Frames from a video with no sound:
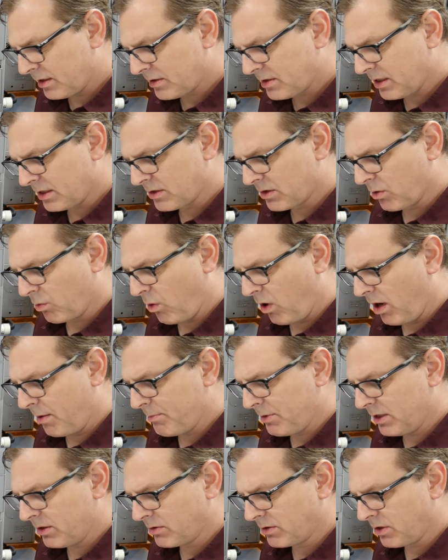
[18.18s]
it says the watt
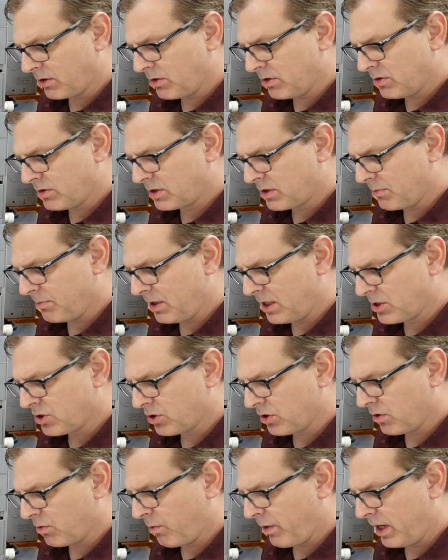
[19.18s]
meters are used to
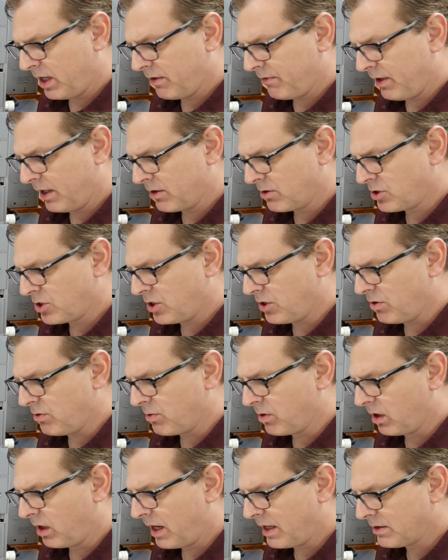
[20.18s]
measure the rate of energy
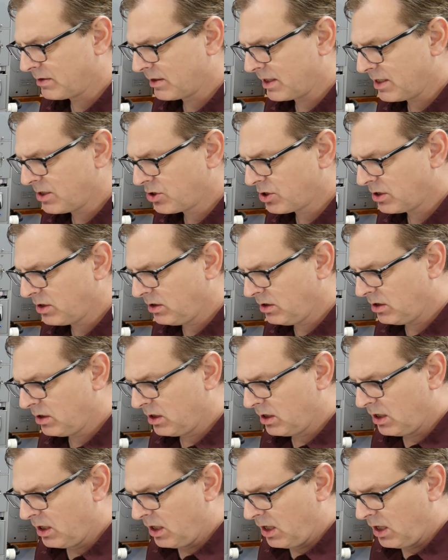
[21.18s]
utilization.